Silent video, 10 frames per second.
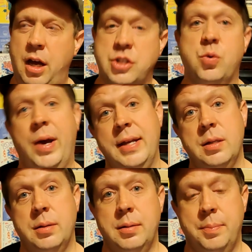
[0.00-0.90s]
swayed
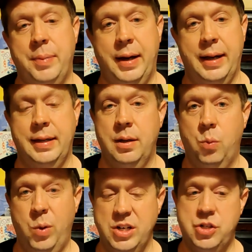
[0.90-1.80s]
by
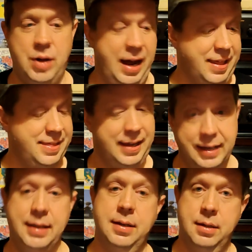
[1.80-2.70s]
which I
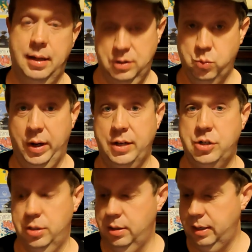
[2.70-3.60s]
think is
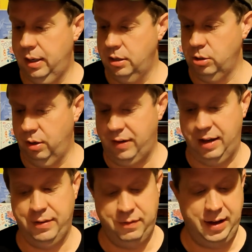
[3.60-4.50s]
which. So if
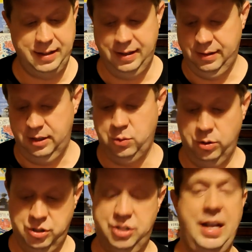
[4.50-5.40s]
I think this
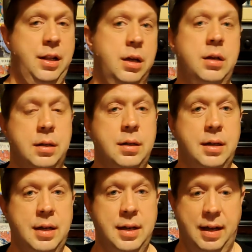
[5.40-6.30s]
one's stellar
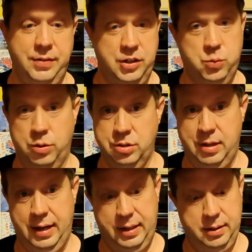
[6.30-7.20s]
and this one's
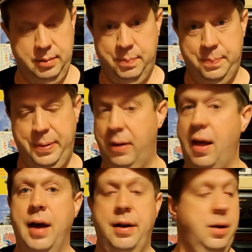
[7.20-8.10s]
like
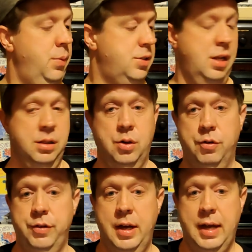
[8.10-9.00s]
Polana, which I
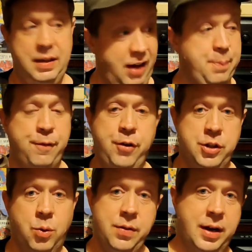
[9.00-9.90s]
love, if I prefer
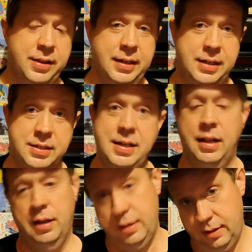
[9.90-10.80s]
the one that I think is
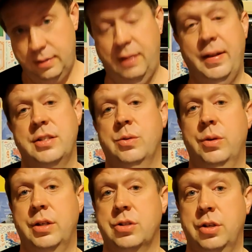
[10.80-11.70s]
stellar, then that's the
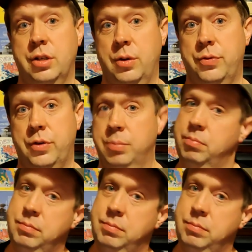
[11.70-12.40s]
one that's going to go through,